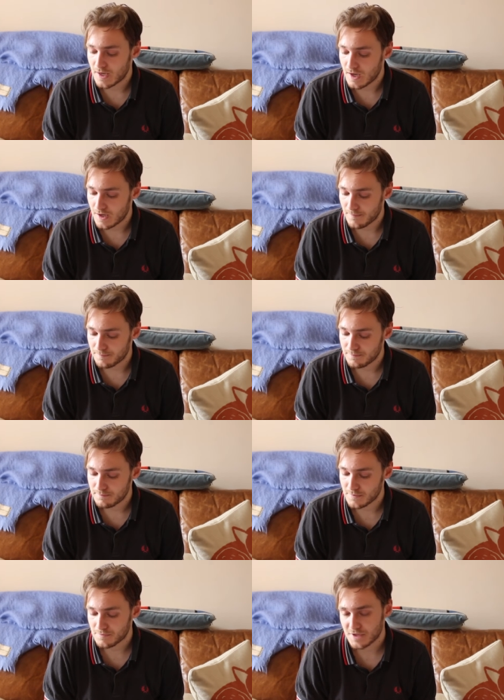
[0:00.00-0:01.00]
Um,
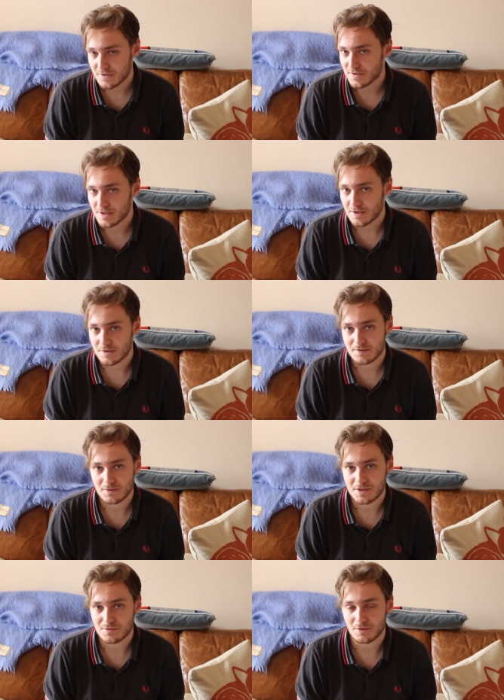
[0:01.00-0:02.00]
for these
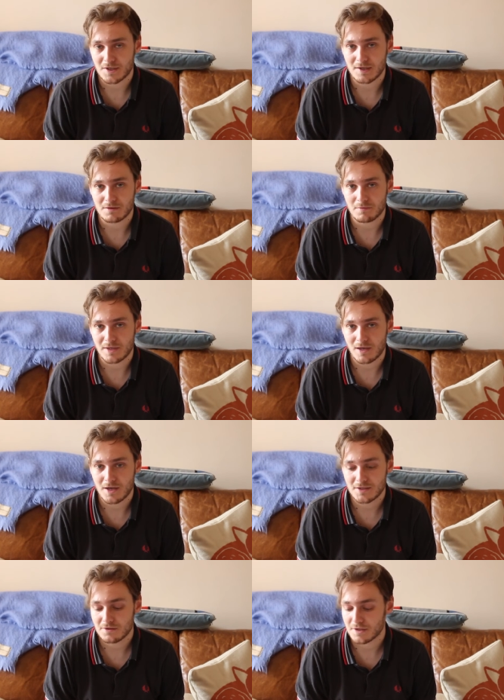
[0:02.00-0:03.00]
videos, we just want to keep them a bit lighter,